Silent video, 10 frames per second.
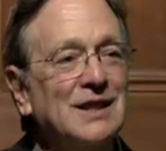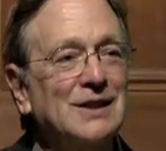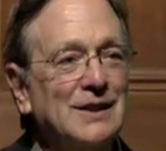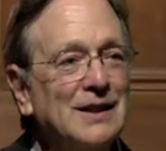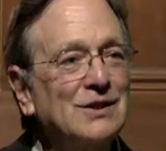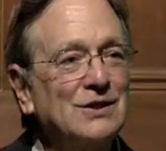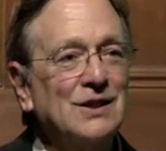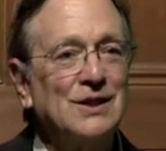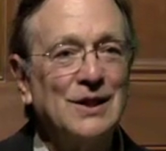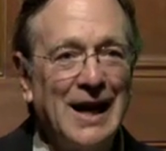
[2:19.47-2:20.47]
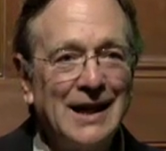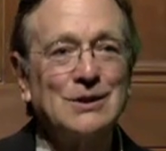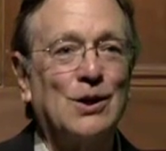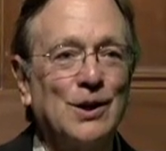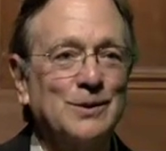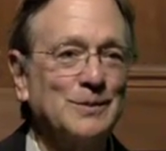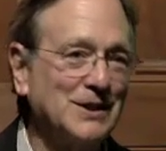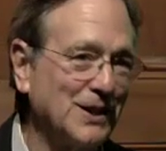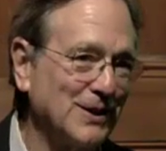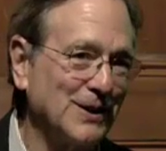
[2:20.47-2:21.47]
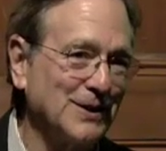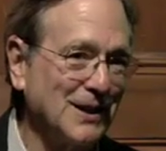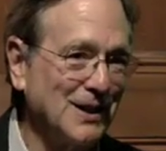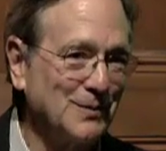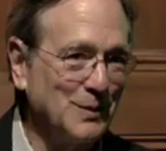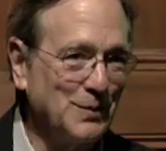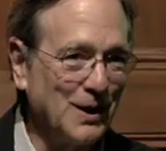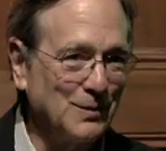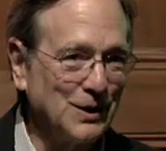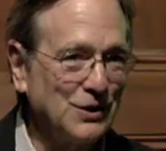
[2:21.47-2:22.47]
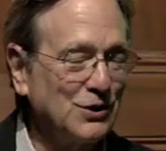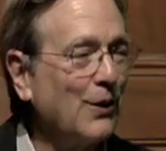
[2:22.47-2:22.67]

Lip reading: at least to collect all the material that had been published?